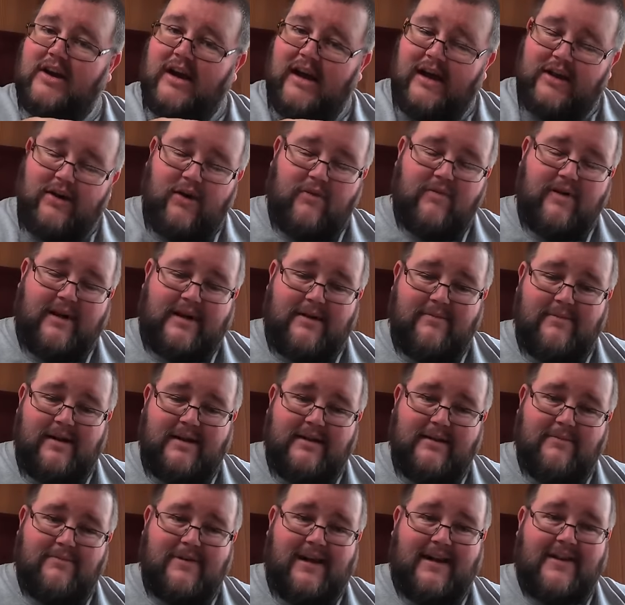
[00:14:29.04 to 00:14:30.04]
Cannot
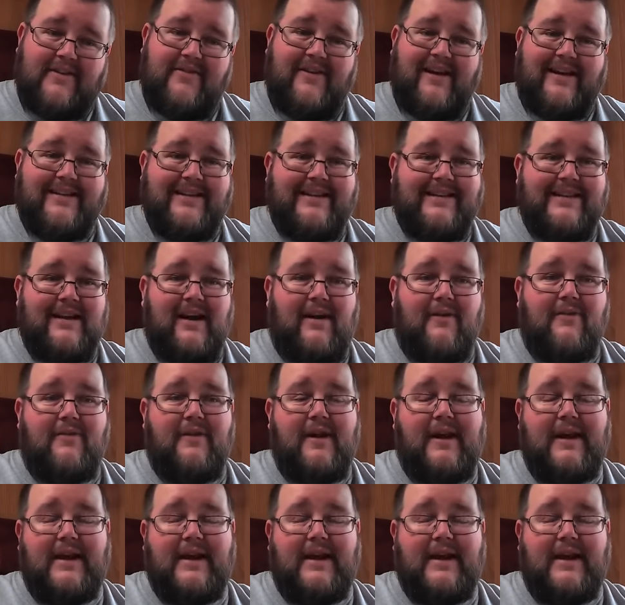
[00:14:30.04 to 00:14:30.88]
recommend a Max fan enough.